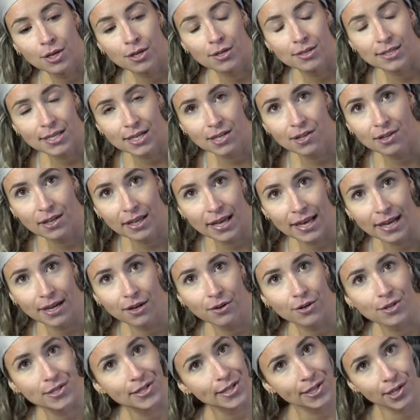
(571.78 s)
single leg
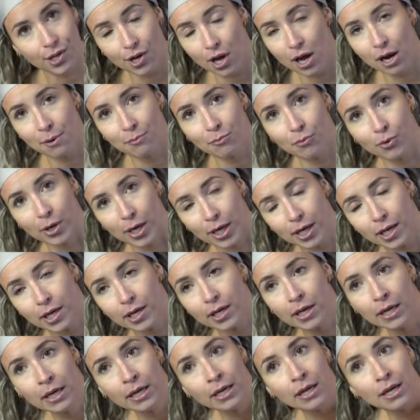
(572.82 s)
or single arm work,
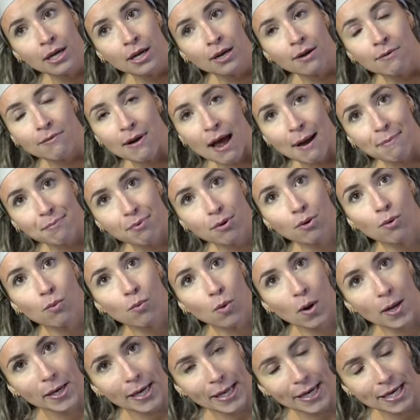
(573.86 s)
wrap
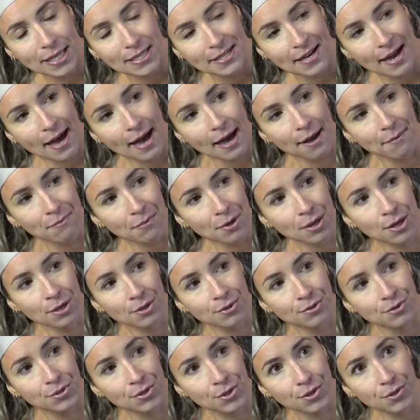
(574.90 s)
one at a time,
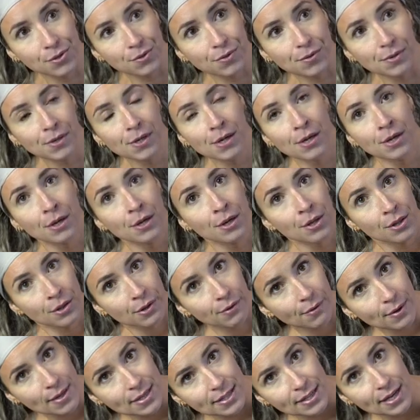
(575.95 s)
do
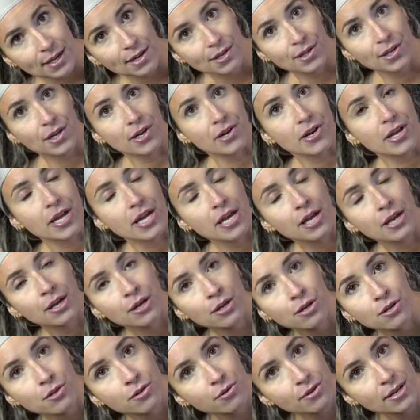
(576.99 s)
the one set of 30,
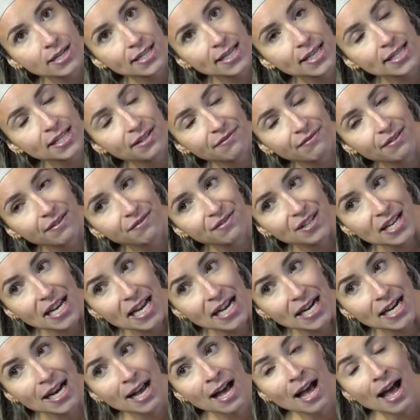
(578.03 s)
three sets of
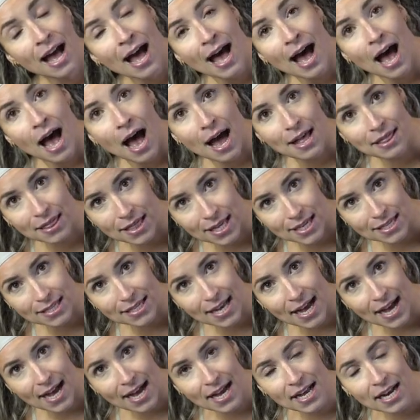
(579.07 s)
15 on this
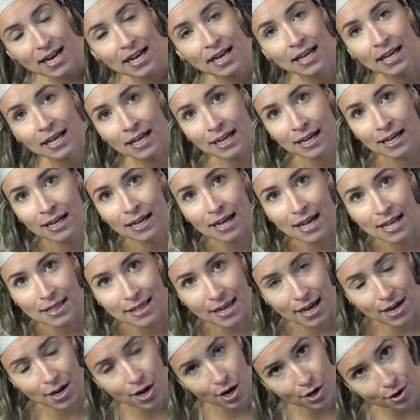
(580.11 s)
side, and
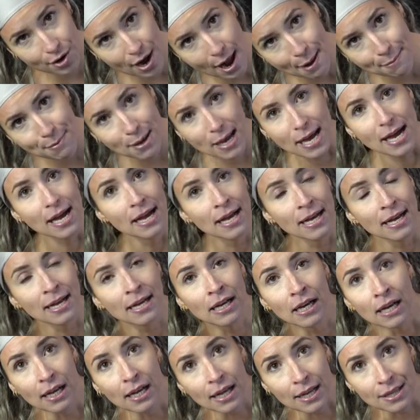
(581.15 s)
then unwrap it
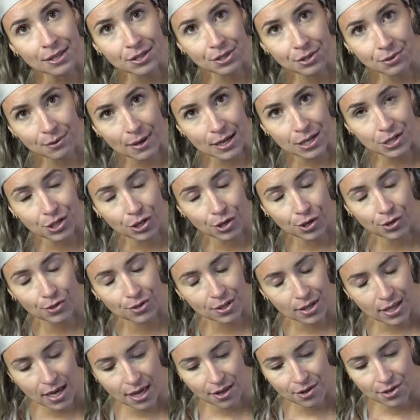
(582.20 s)
and switch and go
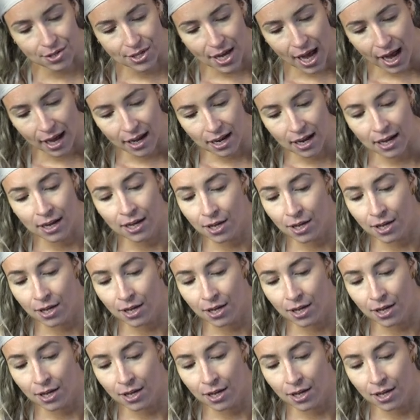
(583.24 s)
to the other side.